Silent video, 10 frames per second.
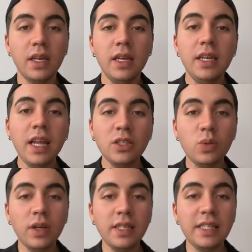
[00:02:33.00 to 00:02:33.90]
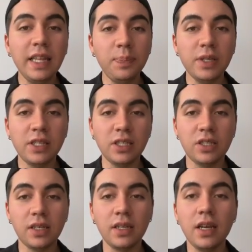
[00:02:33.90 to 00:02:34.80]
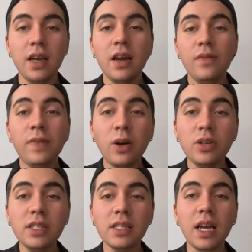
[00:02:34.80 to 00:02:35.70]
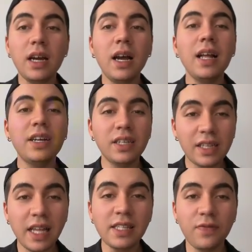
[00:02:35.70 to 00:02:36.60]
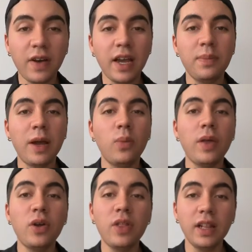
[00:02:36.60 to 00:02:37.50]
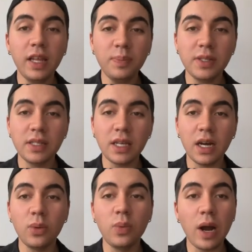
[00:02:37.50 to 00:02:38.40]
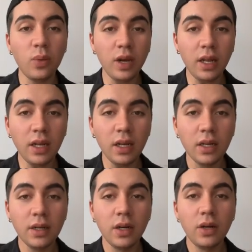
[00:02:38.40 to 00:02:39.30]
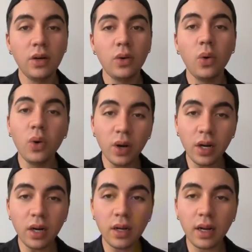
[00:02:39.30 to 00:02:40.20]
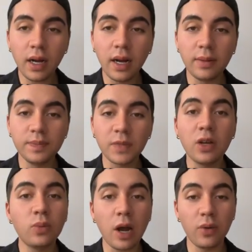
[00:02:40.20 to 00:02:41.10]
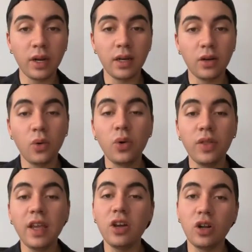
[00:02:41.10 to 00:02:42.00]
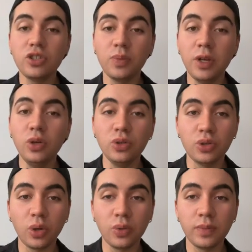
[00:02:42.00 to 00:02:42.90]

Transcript: Next one is lip position. Vowels are classified by whether the lips are rounded or unrounded, or they can also be neutral.